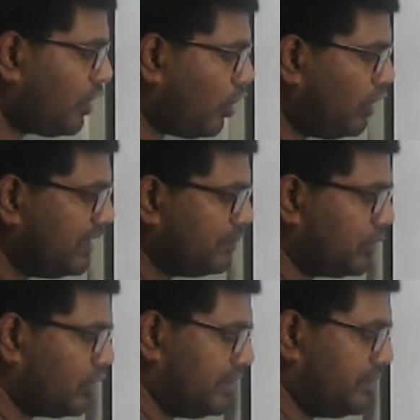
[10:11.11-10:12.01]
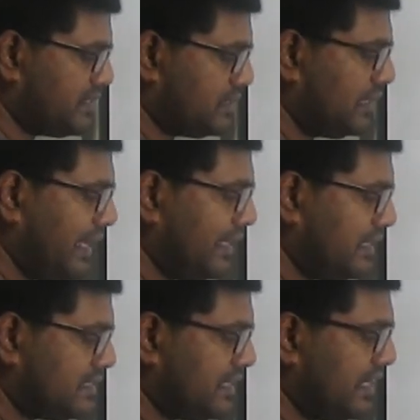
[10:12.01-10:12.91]
All d block elements like
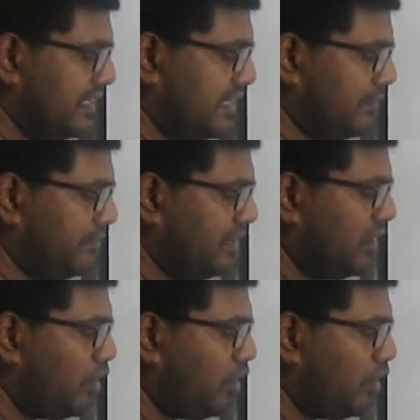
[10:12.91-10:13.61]
scandium,